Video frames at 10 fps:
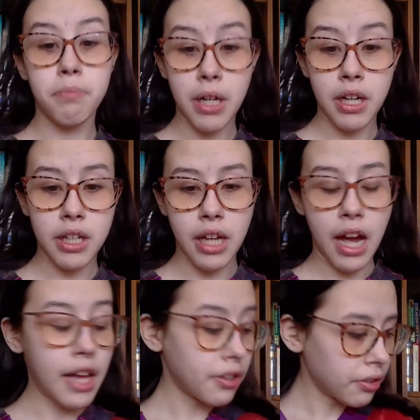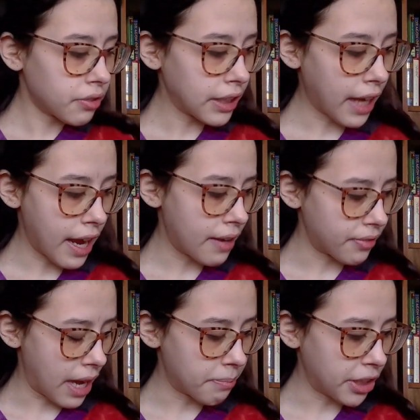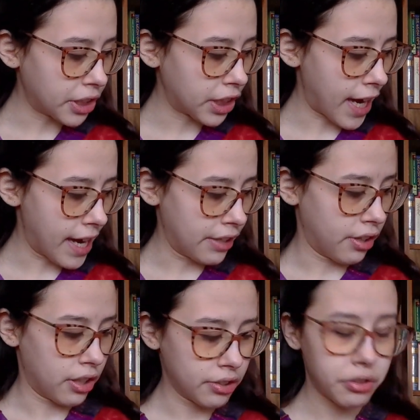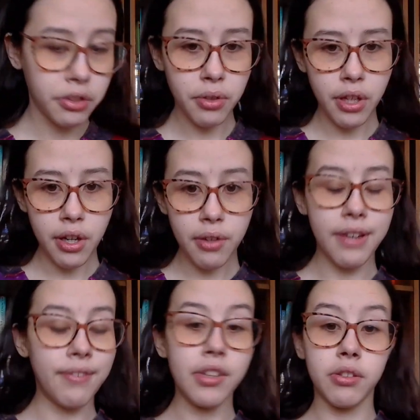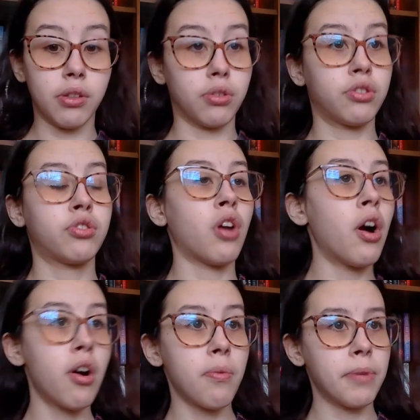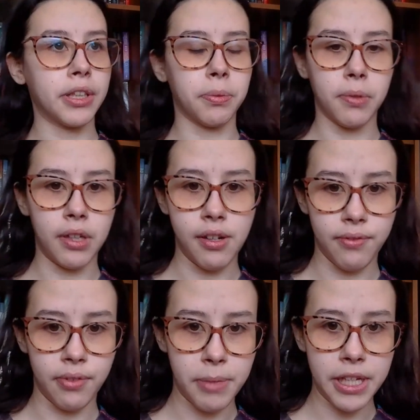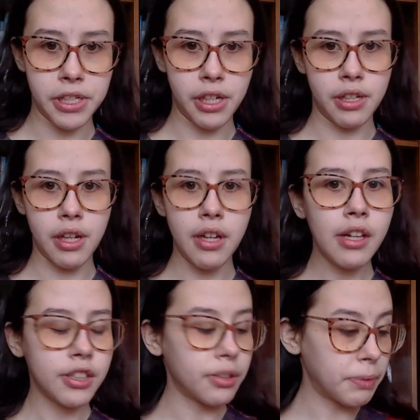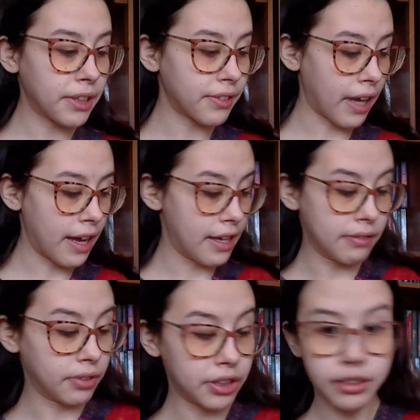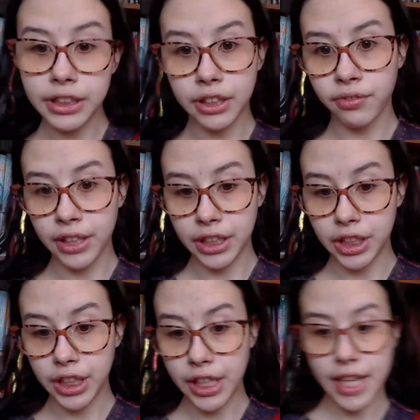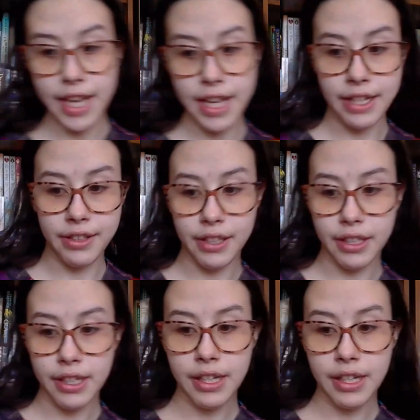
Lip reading: But I don't think I have that much to add on to, though, even though there was so much more information, just because I literally just finished it, and